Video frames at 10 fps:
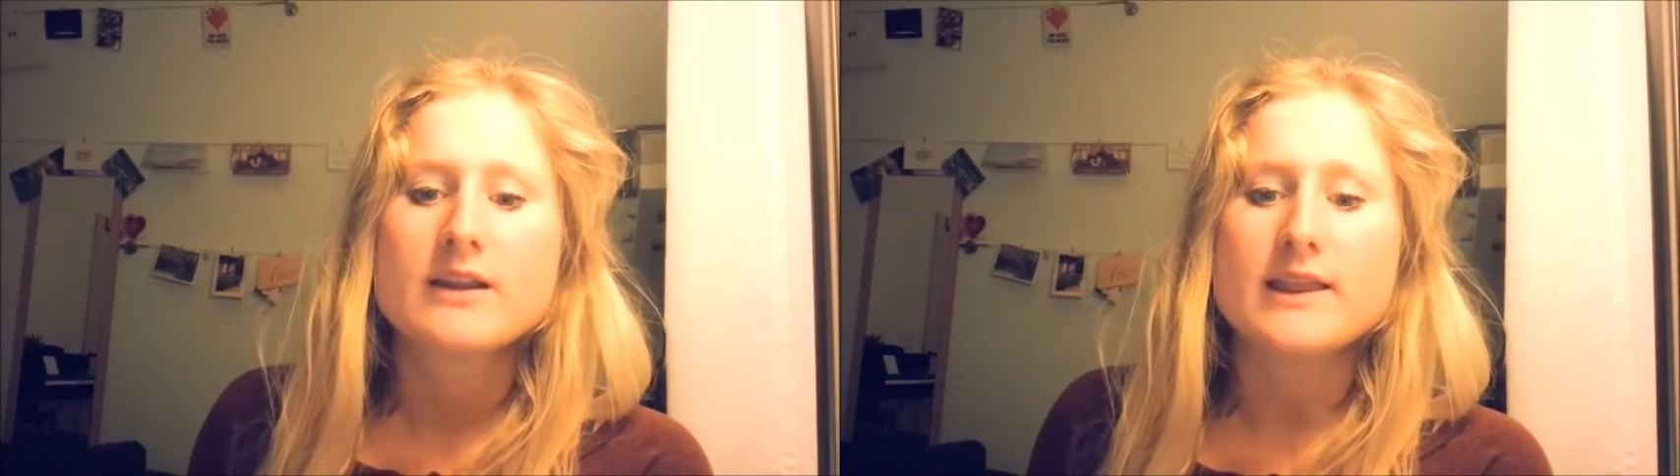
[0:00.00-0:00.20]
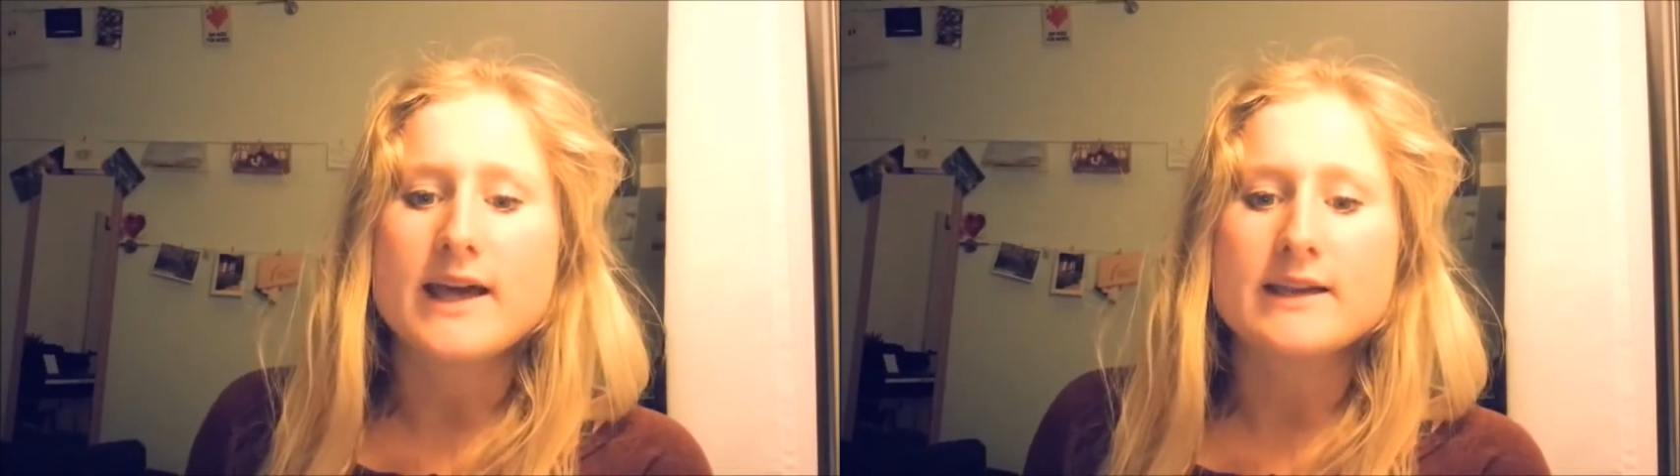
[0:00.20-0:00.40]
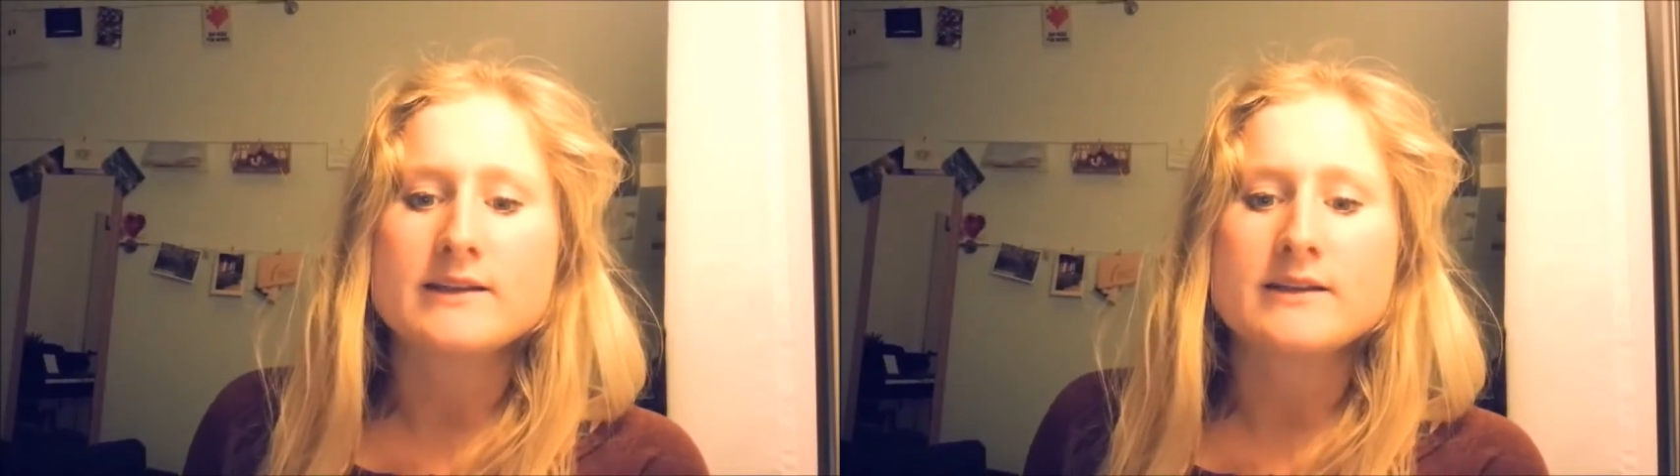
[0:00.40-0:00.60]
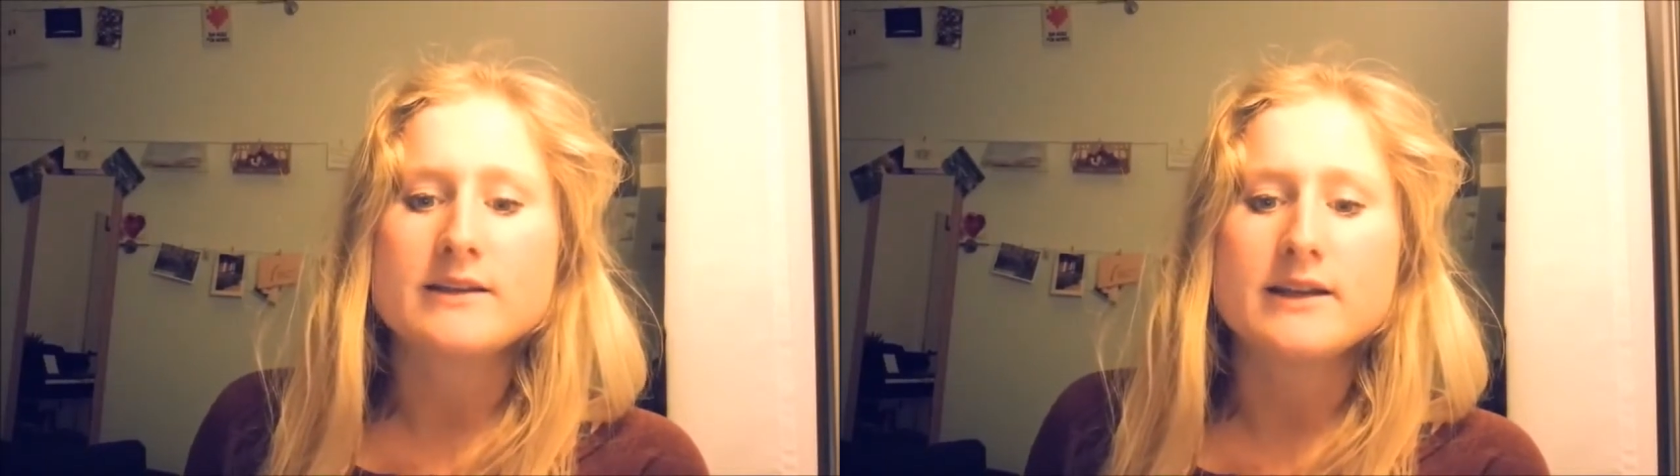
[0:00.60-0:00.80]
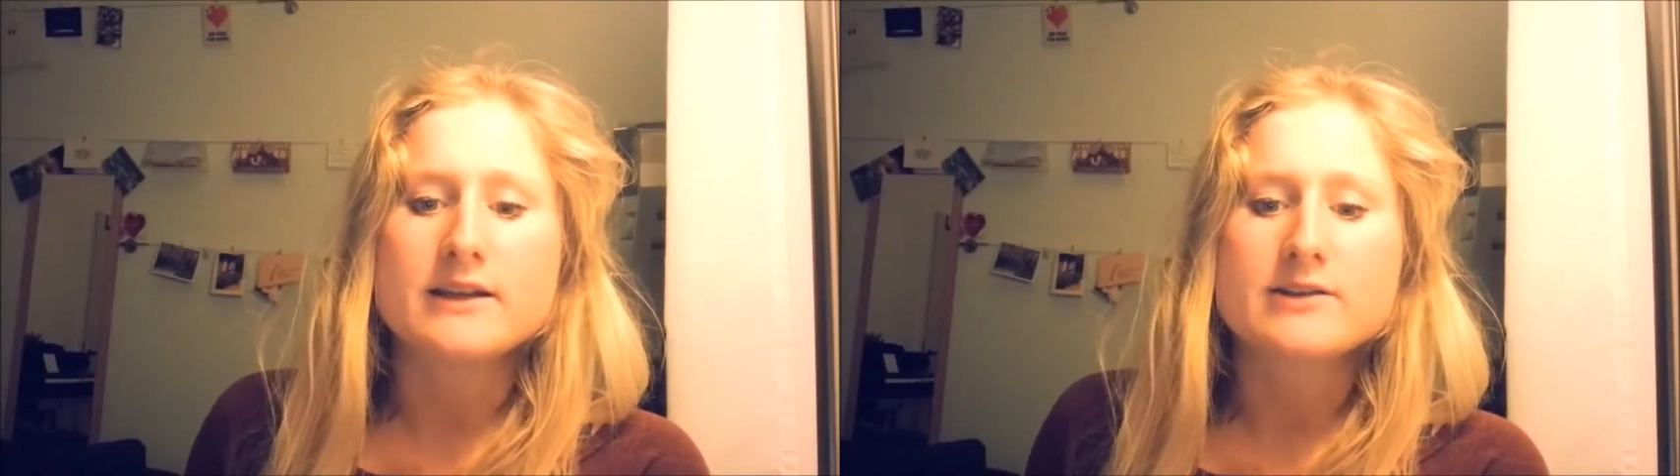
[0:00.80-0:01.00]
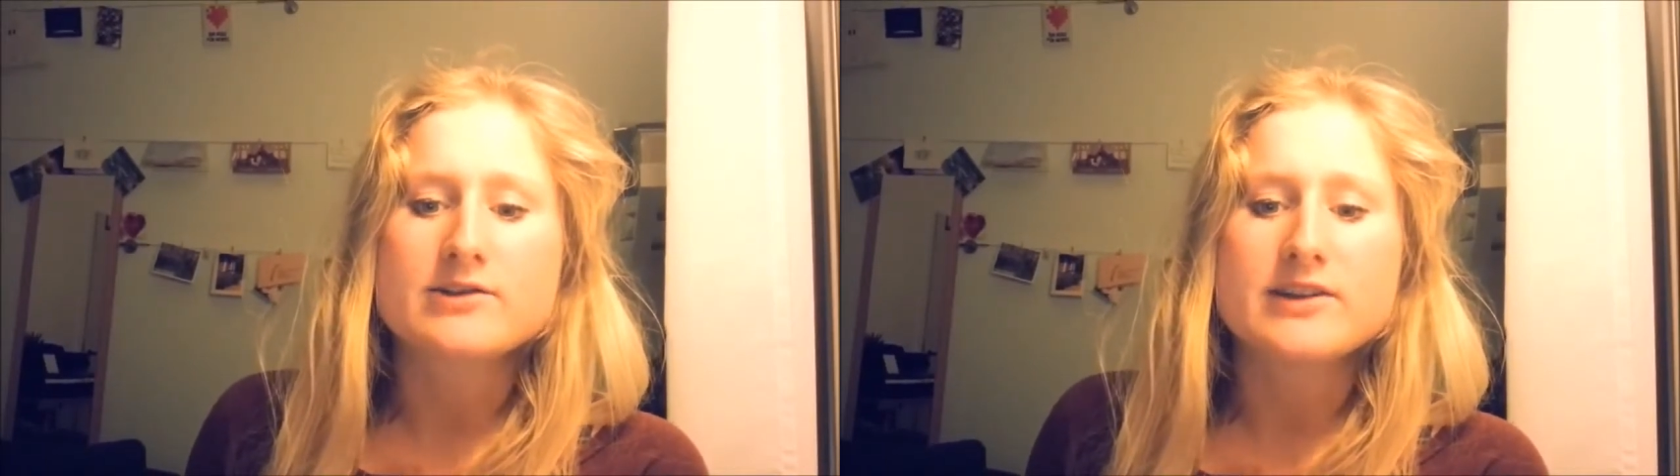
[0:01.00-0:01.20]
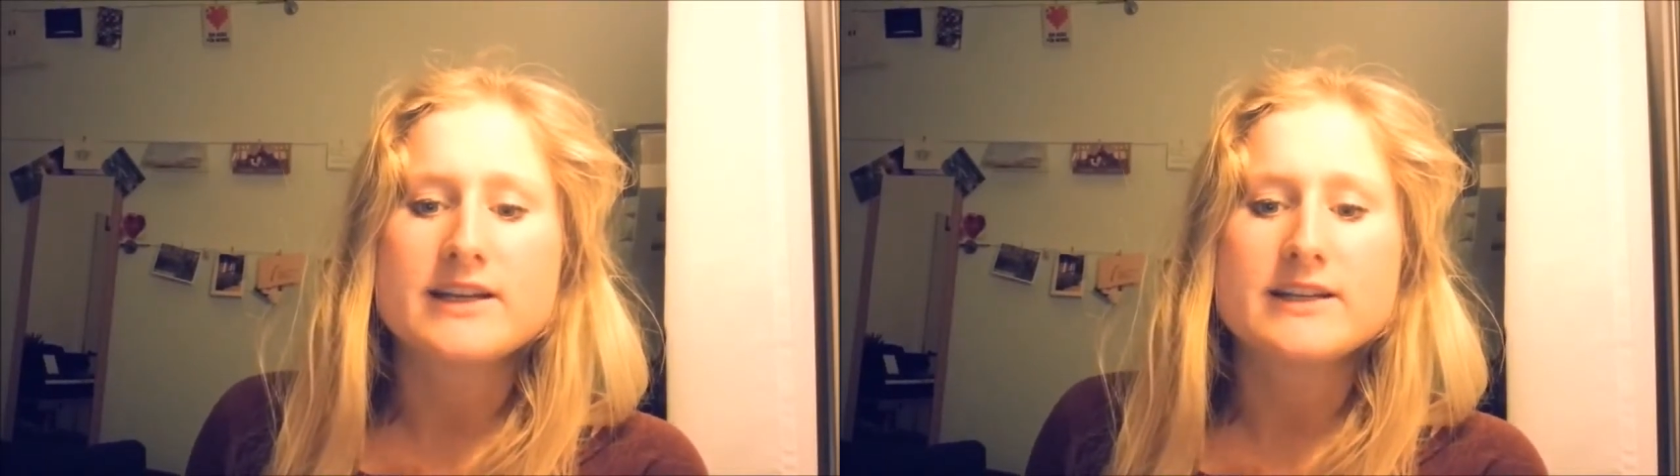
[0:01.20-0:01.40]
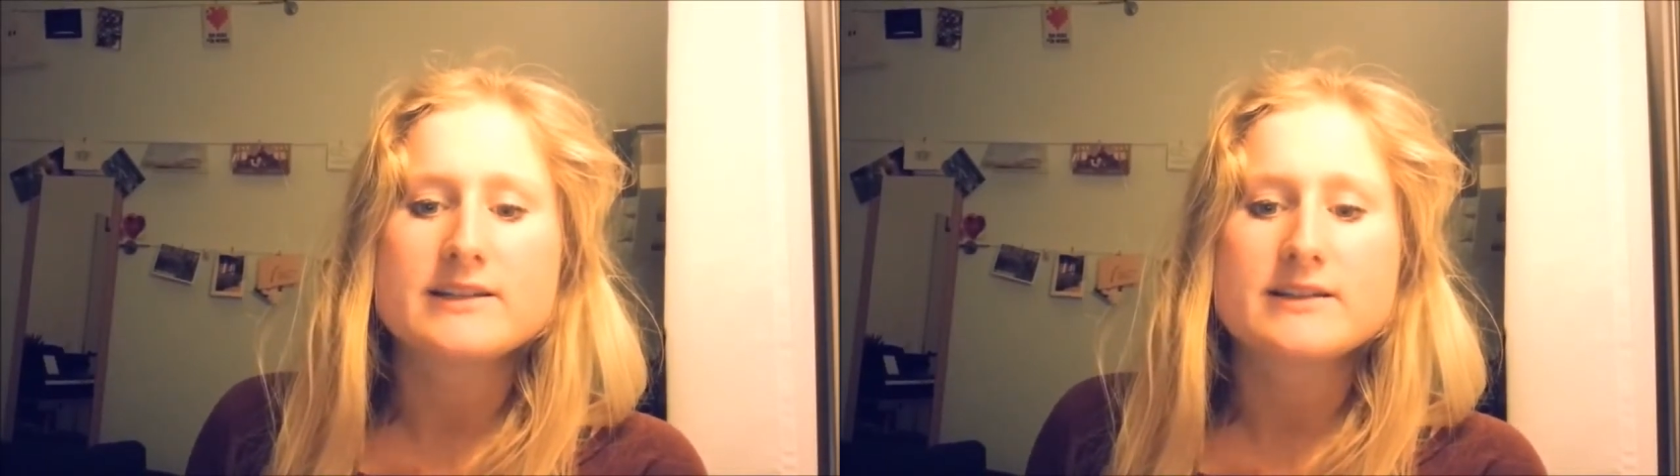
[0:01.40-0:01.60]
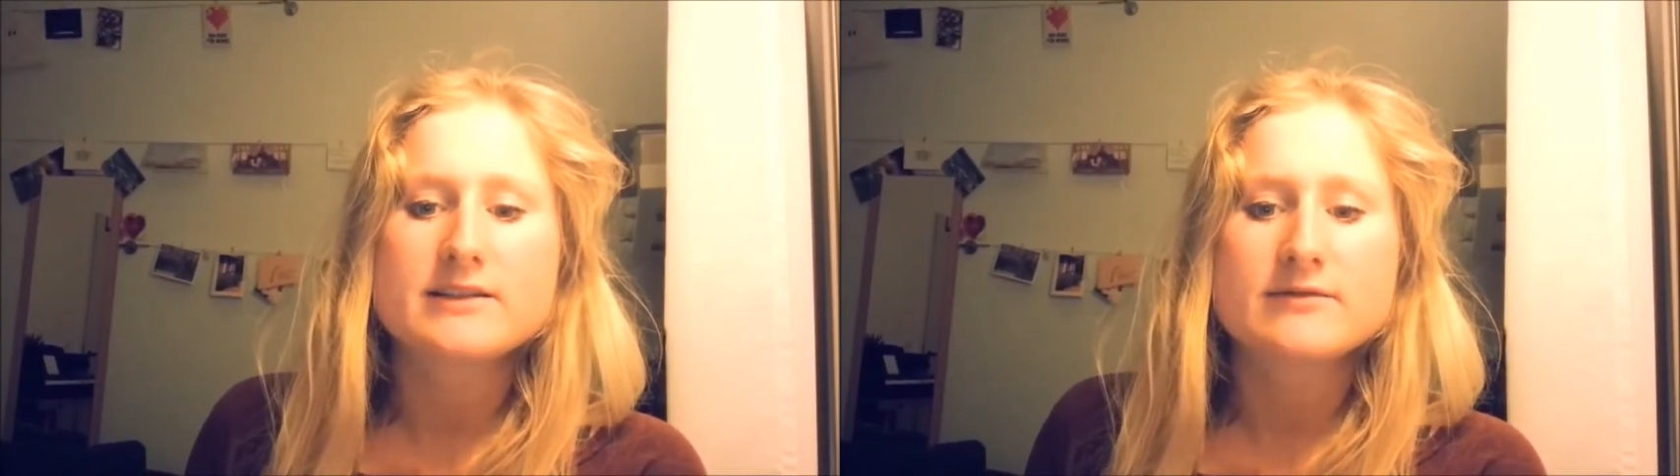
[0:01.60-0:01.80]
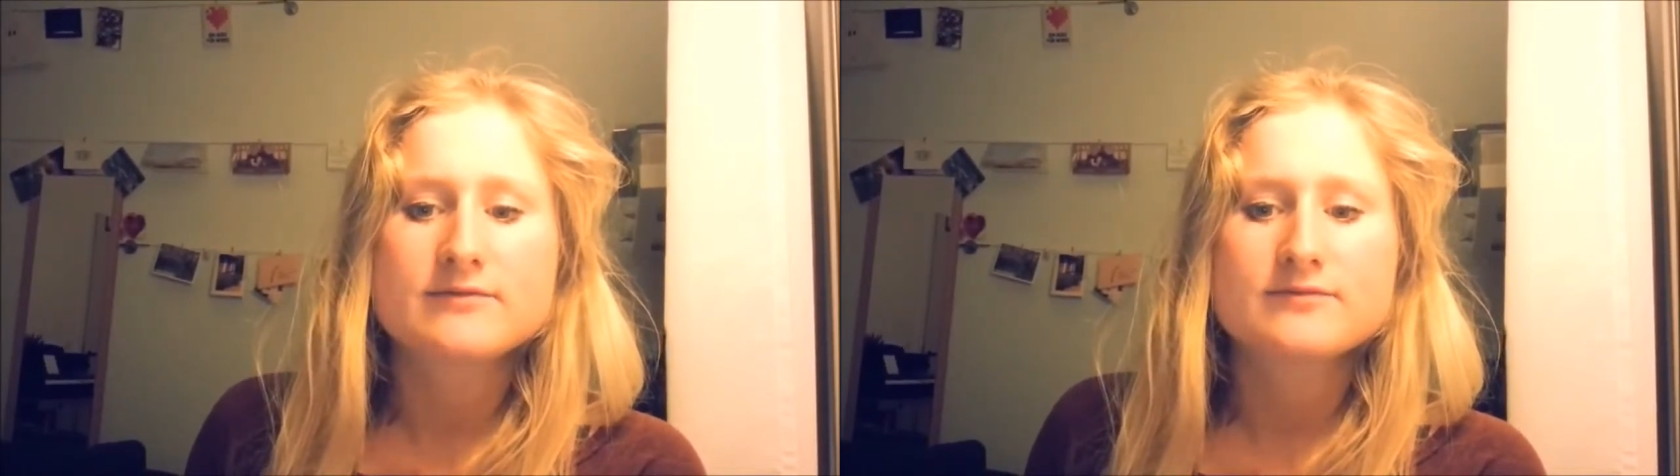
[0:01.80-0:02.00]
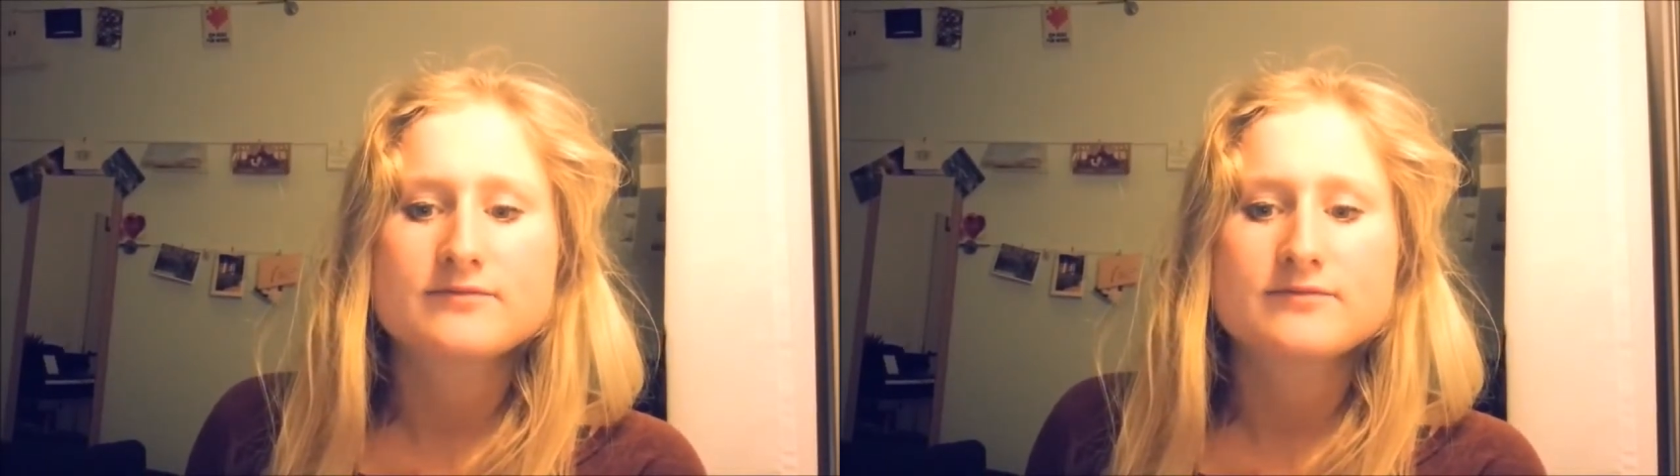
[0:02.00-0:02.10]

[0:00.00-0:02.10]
Then increased,